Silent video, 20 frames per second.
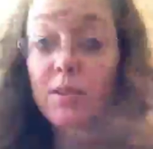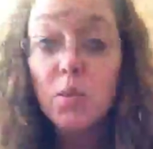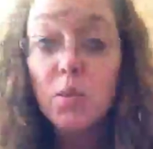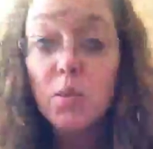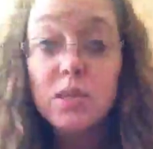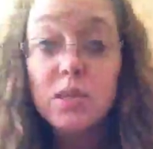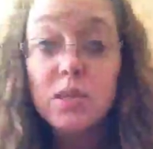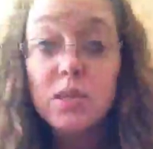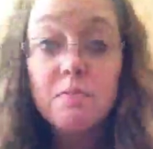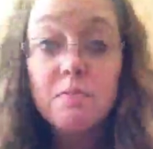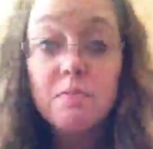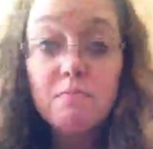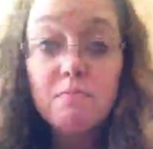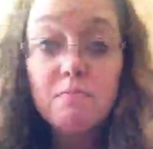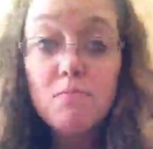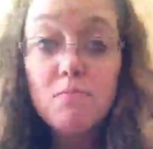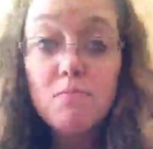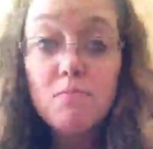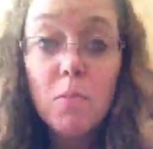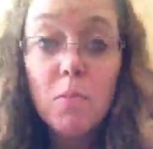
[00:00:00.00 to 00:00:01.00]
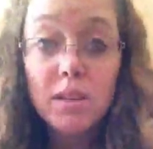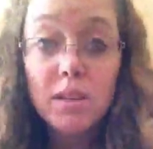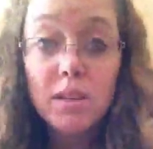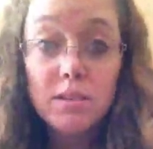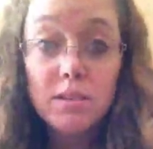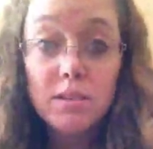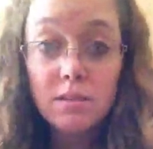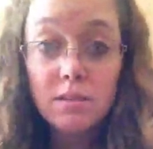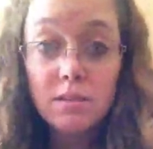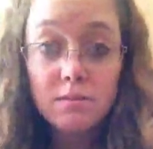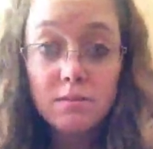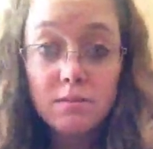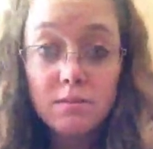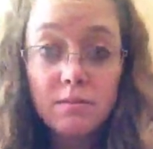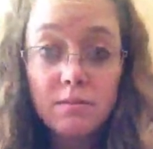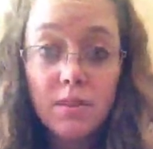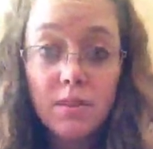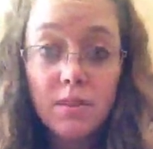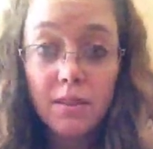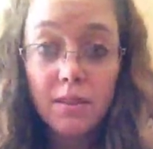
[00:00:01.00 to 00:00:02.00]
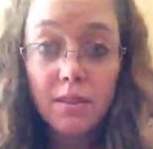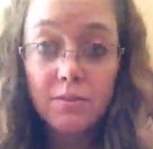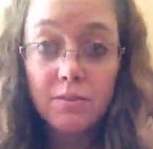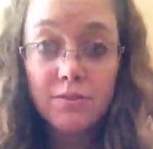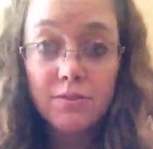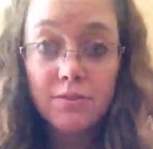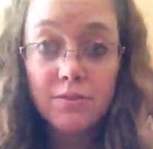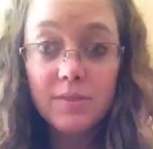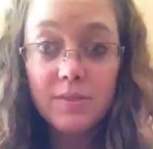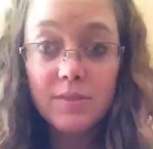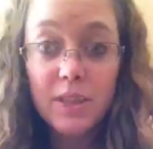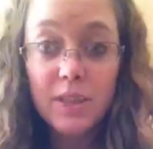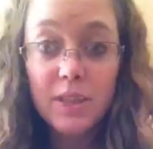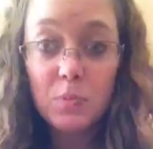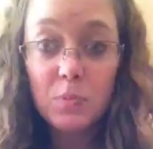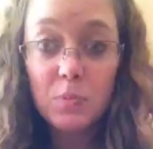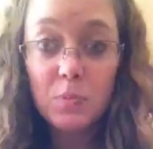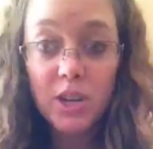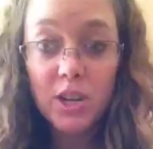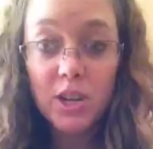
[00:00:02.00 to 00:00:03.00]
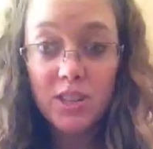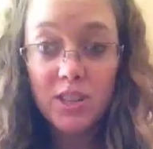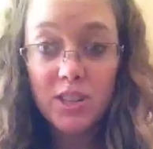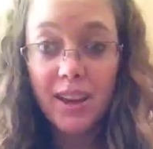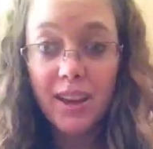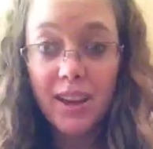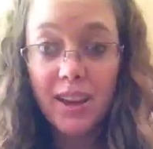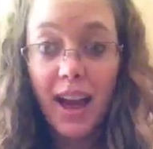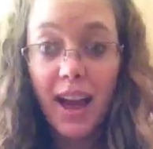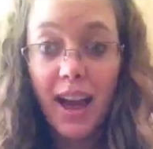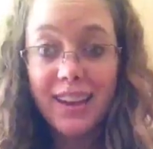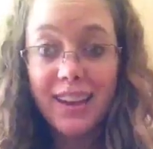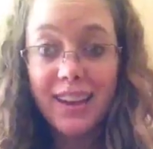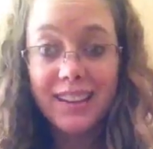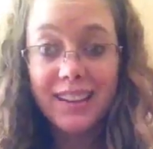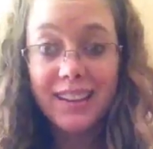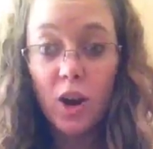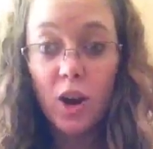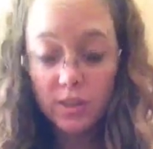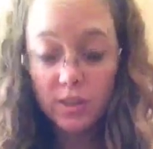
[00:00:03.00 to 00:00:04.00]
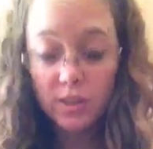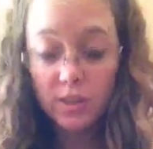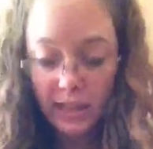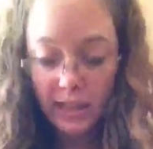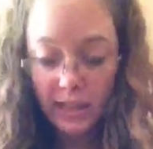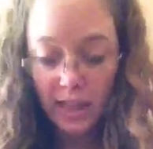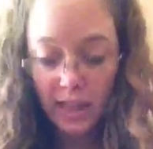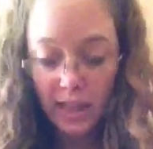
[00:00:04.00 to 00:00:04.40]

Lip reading: was a moment of inspiration that I can hardly claim